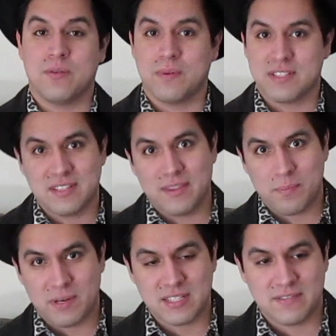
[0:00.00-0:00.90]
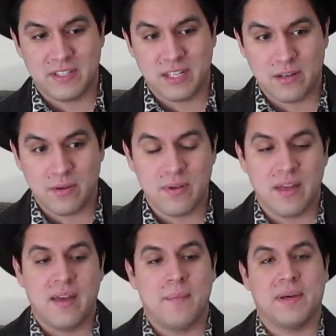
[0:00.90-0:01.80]
who wasn't in the Boss video,
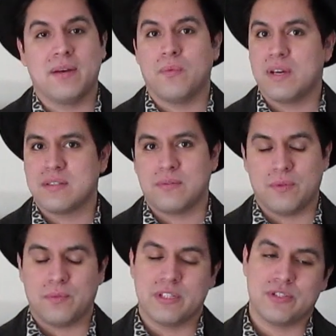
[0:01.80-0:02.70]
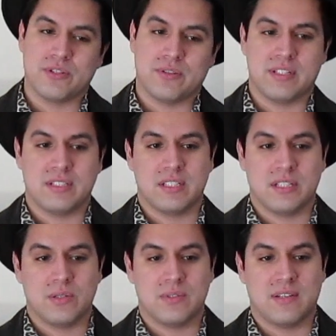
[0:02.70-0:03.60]
but was in the original NCT
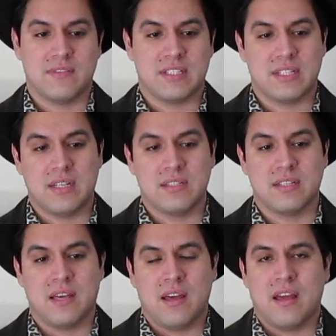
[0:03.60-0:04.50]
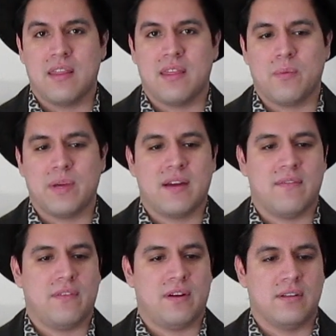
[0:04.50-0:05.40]
U Seventh Sense. And then we
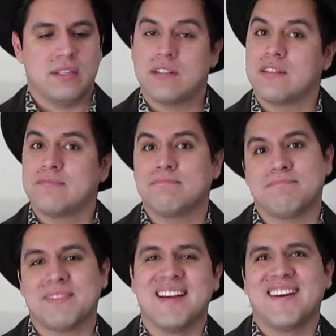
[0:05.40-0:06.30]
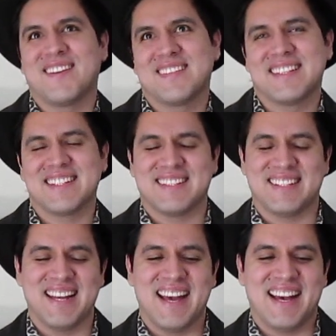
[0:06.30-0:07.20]
have our leader,
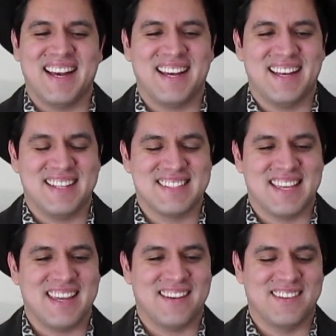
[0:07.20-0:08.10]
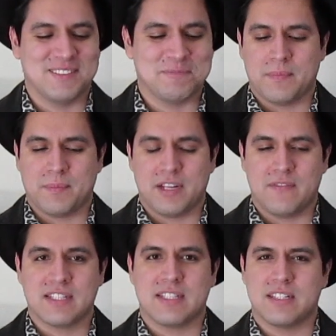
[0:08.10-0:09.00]
Taeyong. I'm kind of
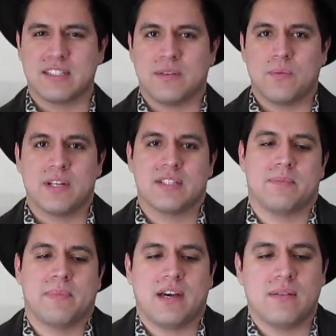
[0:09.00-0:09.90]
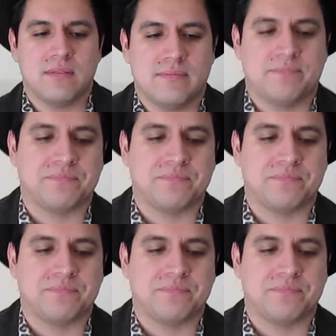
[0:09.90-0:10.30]
excited to see what it's about.